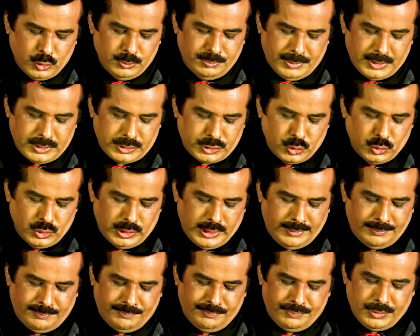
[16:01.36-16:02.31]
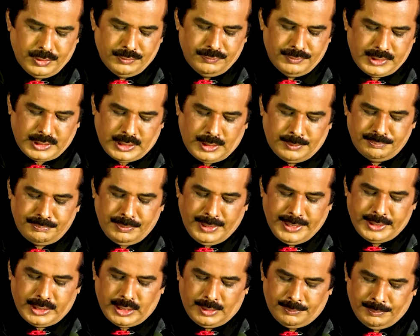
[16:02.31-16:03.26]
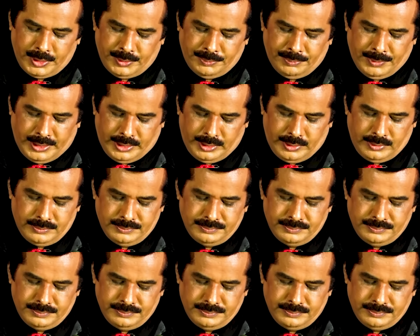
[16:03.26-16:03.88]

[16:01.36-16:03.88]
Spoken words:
to pursue them with complete commitment.